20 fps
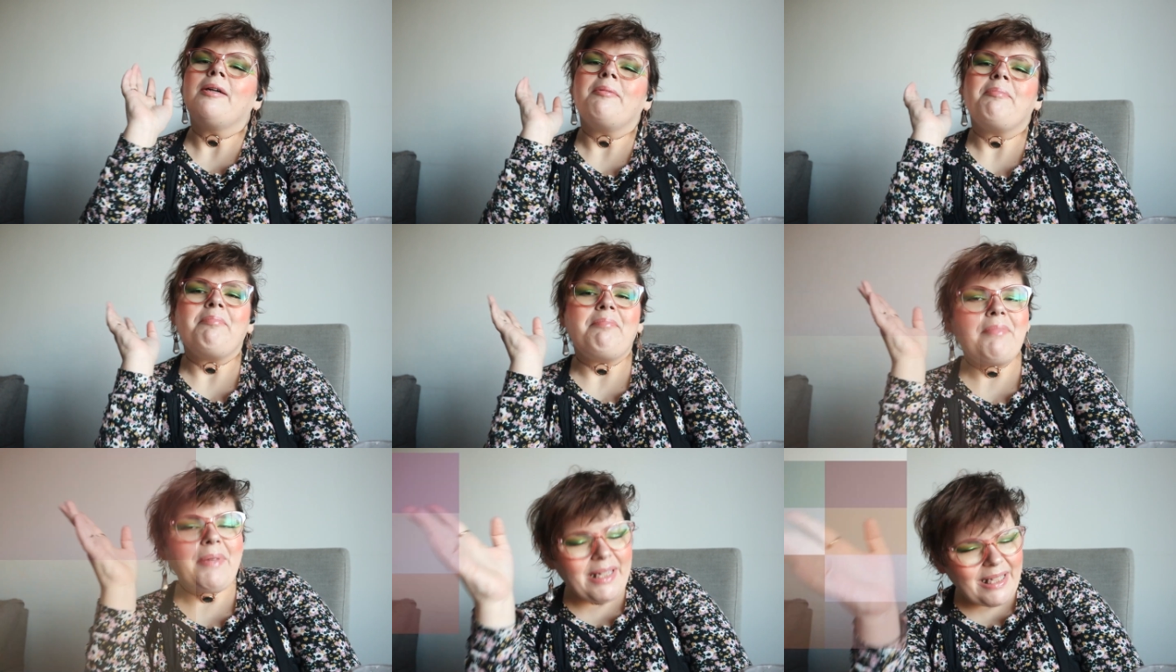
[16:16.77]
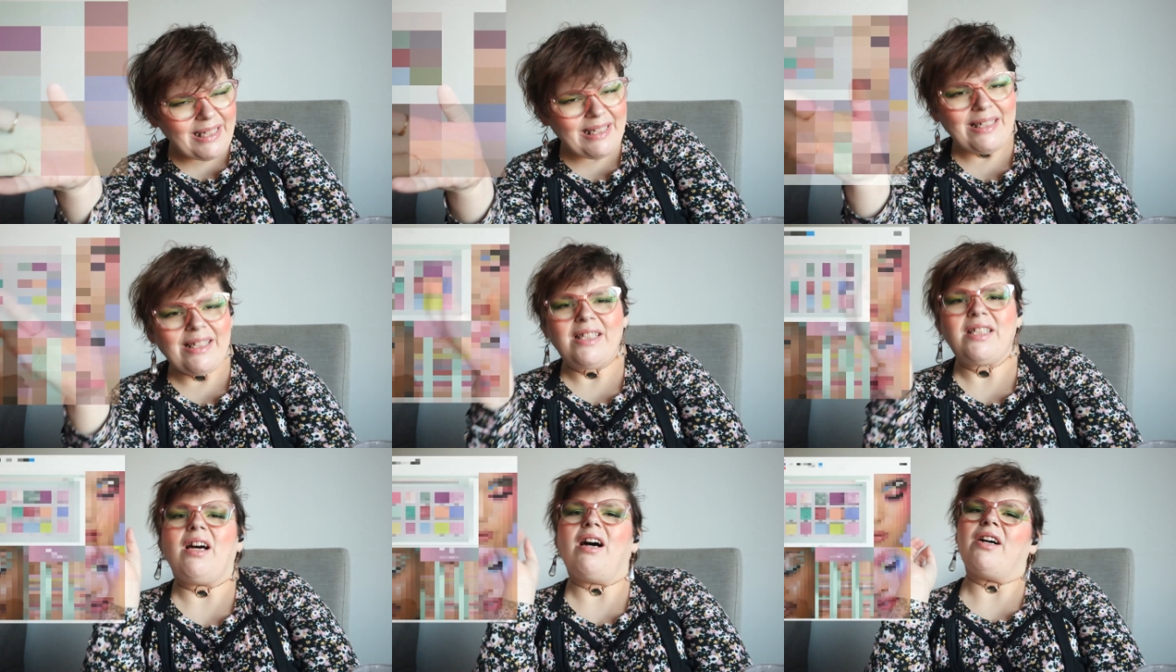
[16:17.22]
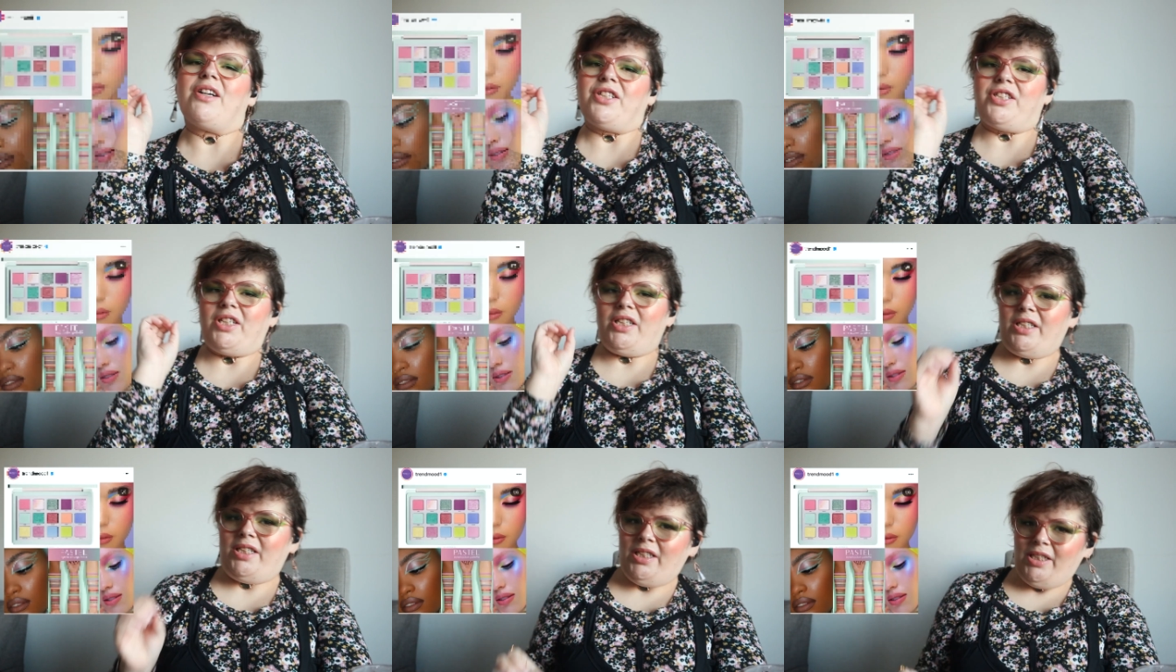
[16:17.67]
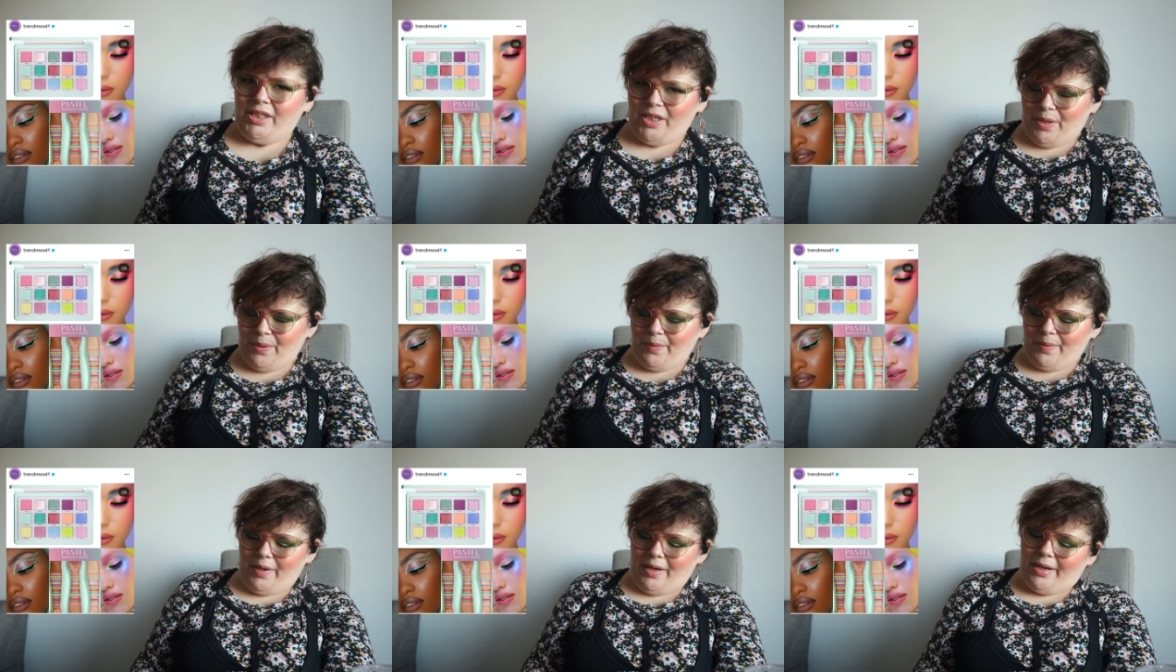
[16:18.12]
Miss Natasha
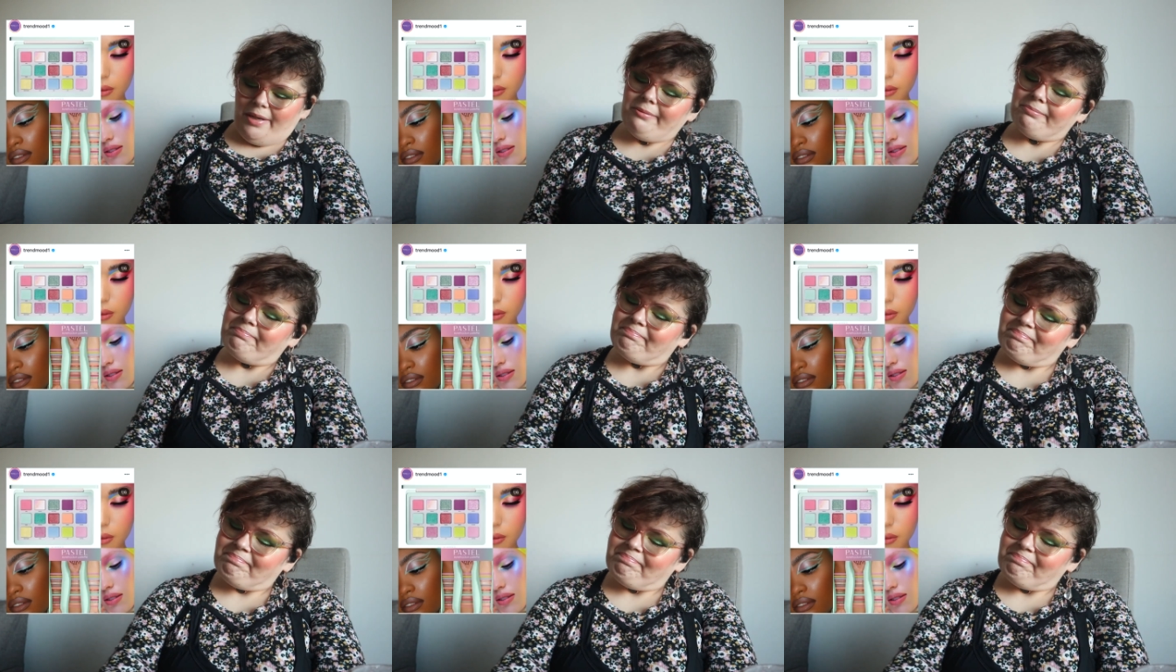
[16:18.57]
Denona.